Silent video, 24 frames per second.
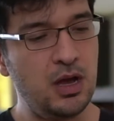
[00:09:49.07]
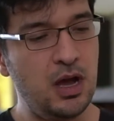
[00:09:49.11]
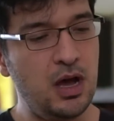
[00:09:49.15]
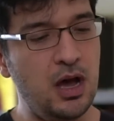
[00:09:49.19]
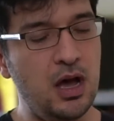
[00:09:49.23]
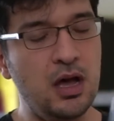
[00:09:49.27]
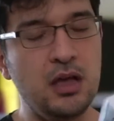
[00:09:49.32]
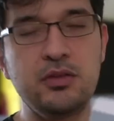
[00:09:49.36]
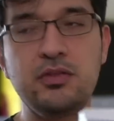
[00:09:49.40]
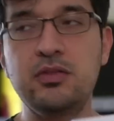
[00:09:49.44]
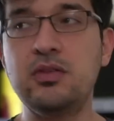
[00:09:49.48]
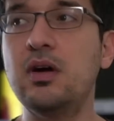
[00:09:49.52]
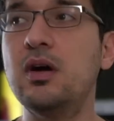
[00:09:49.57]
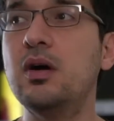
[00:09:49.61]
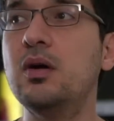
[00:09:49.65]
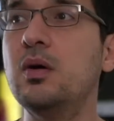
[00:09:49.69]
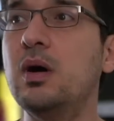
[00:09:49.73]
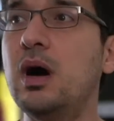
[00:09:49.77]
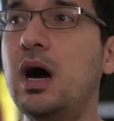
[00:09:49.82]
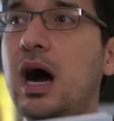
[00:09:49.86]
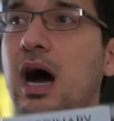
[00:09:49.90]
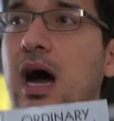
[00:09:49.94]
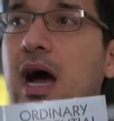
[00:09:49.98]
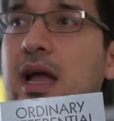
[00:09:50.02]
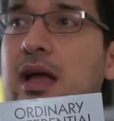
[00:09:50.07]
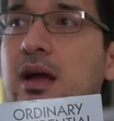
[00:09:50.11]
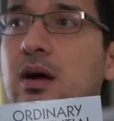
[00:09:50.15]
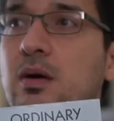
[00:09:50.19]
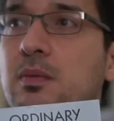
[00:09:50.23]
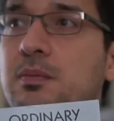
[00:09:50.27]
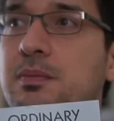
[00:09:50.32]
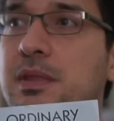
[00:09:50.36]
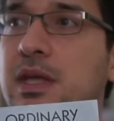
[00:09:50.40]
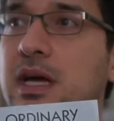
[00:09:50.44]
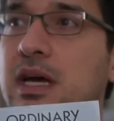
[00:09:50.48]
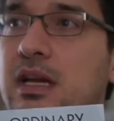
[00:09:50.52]
So I
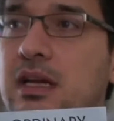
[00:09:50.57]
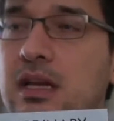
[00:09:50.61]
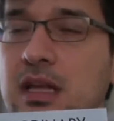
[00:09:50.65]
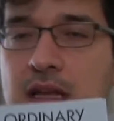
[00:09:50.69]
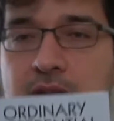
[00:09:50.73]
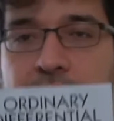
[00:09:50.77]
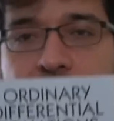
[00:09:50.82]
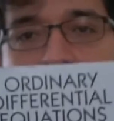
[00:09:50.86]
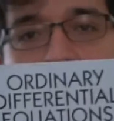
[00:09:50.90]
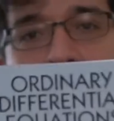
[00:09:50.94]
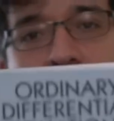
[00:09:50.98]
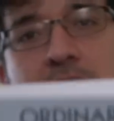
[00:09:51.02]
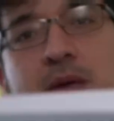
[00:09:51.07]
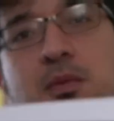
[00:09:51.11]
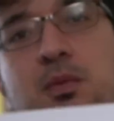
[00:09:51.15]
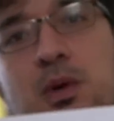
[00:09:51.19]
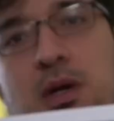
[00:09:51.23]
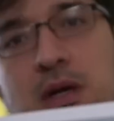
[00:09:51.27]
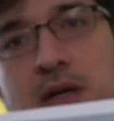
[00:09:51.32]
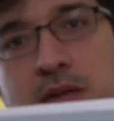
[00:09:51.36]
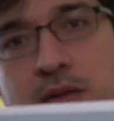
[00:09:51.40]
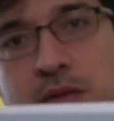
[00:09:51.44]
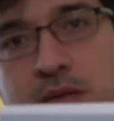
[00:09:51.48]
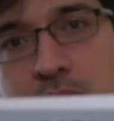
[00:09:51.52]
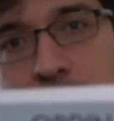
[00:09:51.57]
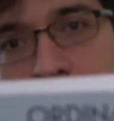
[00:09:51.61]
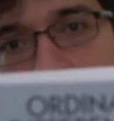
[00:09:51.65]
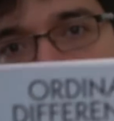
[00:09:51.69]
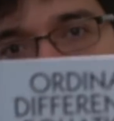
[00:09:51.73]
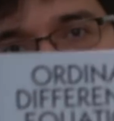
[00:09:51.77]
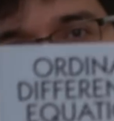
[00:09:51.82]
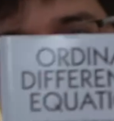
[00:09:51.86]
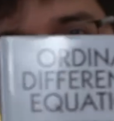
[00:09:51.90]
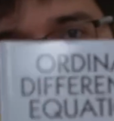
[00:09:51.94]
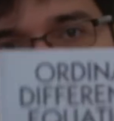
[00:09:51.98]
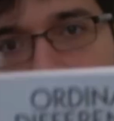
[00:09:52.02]
hope that if I work through
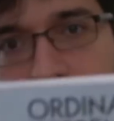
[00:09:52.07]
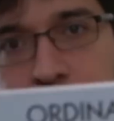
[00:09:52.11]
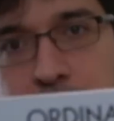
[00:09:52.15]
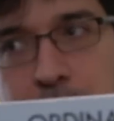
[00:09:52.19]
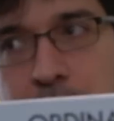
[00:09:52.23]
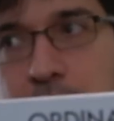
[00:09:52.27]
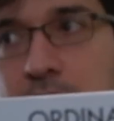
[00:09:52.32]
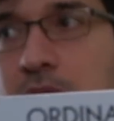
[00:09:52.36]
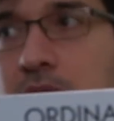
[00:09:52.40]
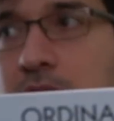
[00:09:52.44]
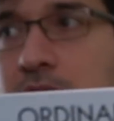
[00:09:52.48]
this book,